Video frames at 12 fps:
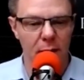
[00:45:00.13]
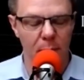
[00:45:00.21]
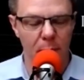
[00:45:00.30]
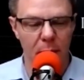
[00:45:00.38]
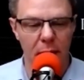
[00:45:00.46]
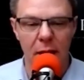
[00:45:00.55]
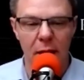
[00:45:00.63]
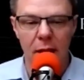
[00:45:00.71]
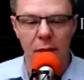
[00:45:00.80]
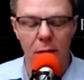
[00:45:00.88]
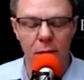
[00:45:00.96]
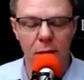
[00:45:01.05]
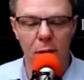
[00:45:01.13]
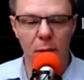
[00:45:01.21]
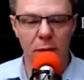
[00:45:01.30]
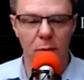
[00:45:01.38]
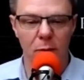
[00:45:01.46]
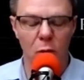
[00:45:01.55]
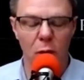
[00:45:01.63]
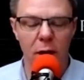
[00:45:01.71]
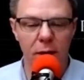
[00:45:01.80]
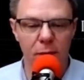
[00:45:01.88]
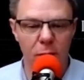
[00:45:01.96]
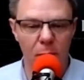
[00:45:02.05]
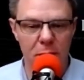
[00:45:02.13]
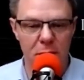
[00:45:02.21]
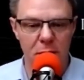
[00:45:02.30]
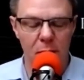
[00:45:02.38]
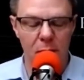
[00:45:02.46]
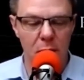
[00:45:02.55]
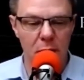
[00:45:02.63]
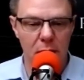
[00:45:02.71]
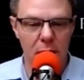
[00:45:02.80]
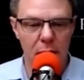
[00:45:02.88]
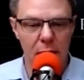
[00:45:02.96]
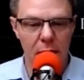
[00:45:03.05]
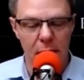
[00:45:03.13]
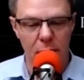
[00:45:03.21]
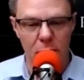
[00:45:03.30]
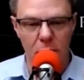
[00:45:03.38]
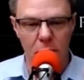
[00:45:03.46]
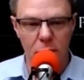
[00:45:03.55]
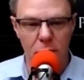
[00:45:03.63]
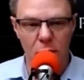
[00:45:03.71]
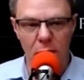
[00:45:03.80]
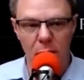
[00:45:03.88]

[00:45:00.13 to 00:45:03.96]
but there's going to be some great information in the book. And there's also going to